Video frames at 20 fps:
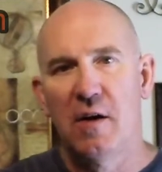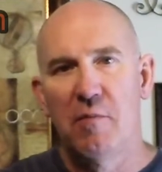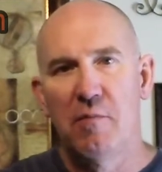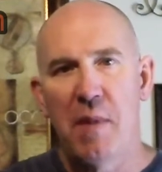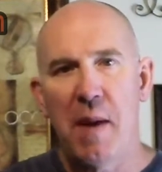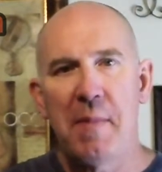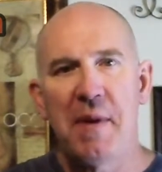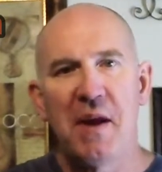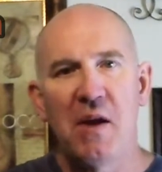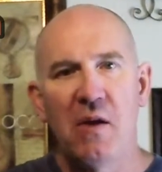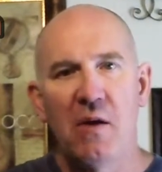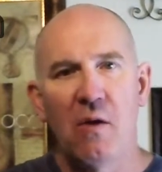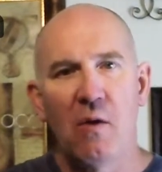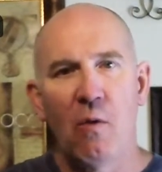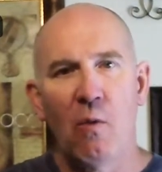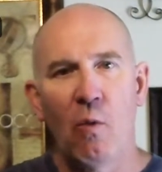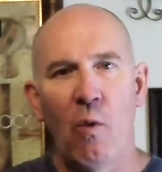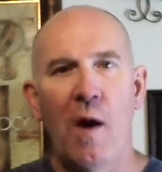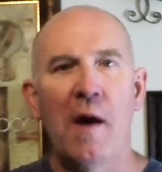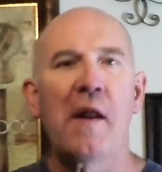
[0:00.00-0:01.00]
maybe
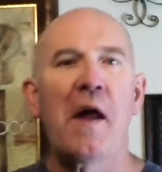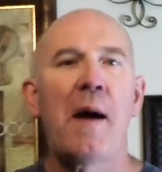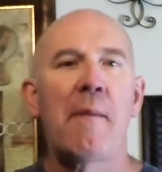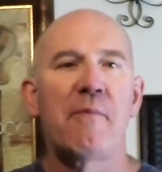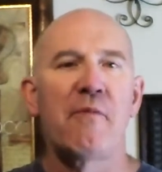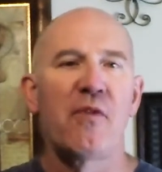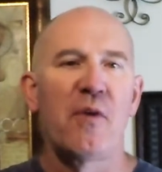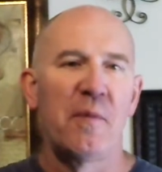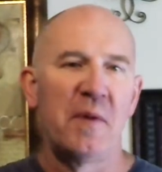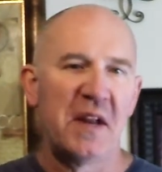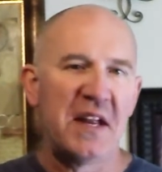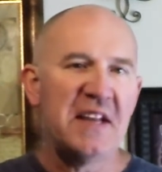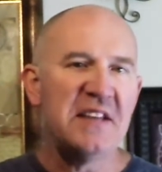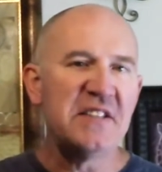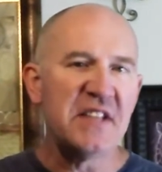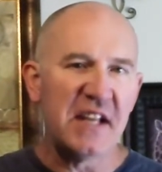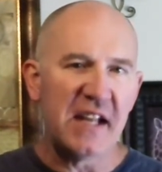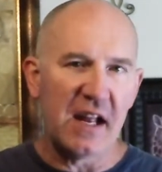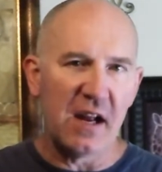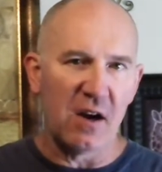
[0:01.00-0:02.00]
one up from an
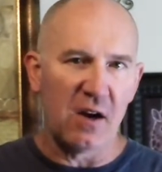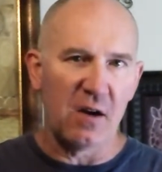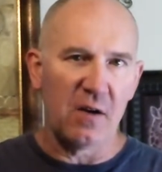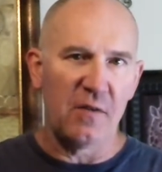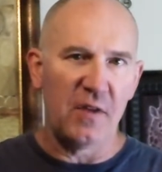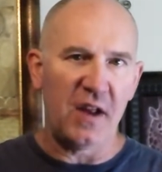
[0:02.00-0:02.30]
easy gear